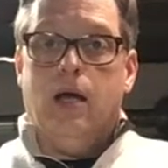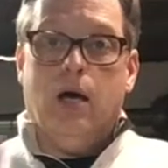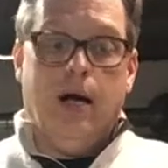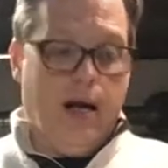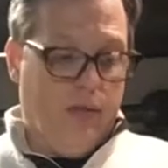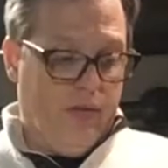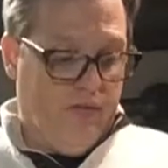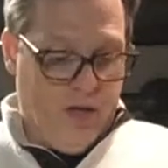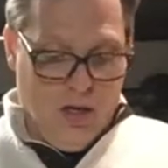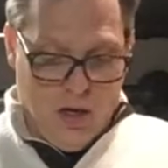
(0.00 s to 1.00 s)
cut out the
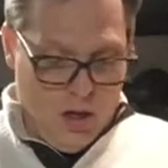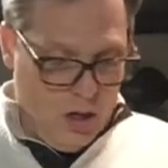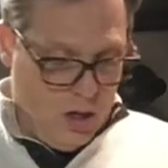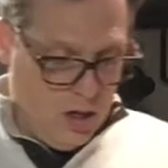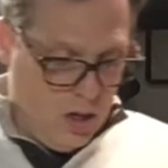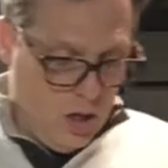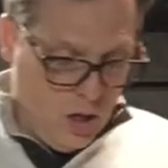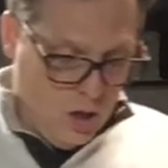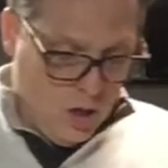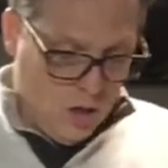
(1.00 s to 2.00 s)
figure,
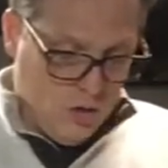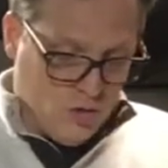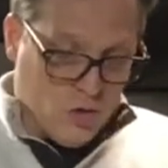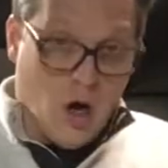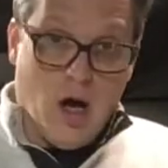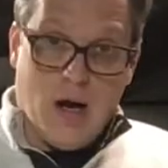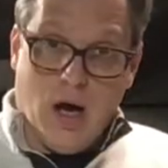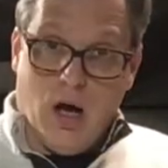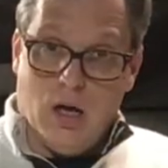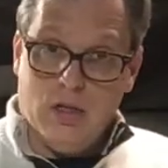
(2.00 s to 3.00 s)
draw it
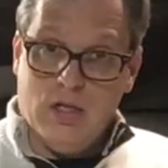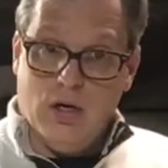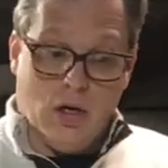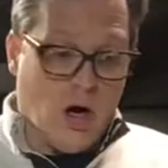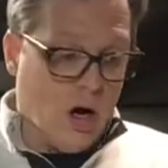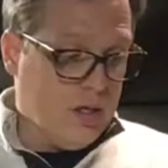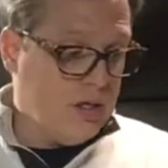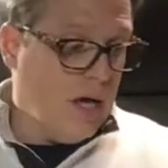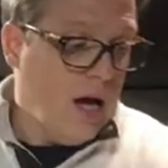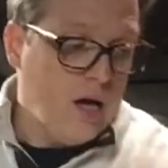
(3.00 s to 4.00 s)
onto your
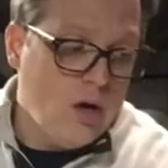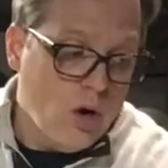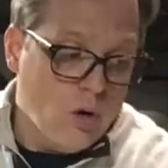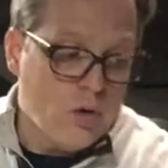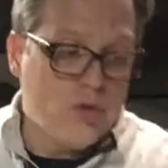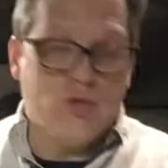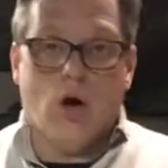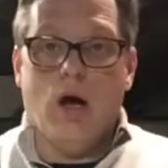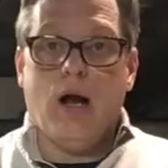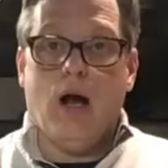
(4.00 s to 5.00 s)
cardstock, or
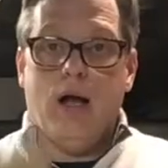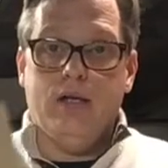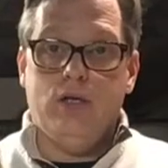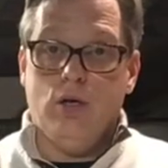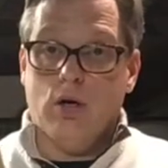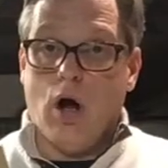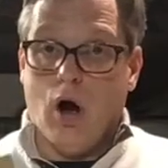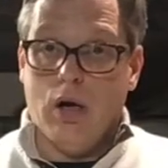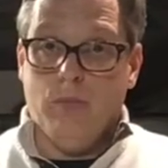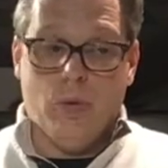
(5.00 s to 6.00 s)
draw it onto your
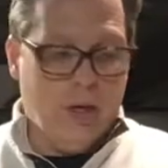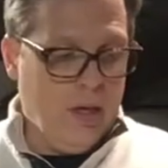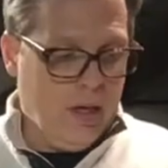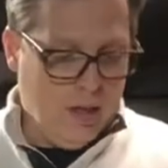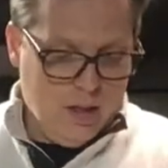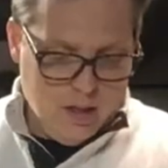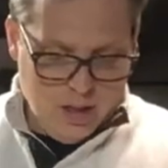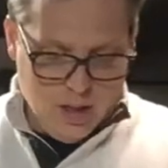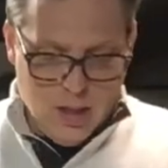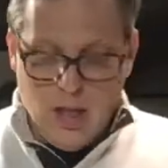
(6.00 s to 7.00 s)
cardboard,
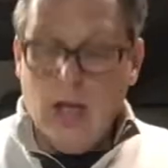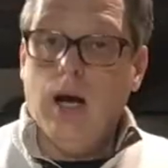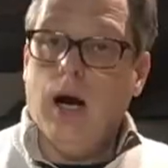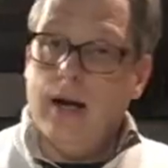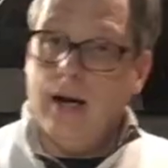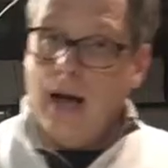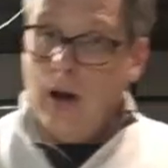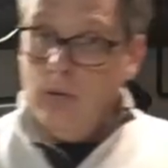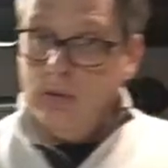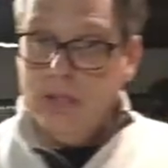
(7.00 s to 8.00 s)
cut it
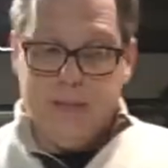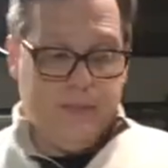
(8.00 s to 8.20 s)
out.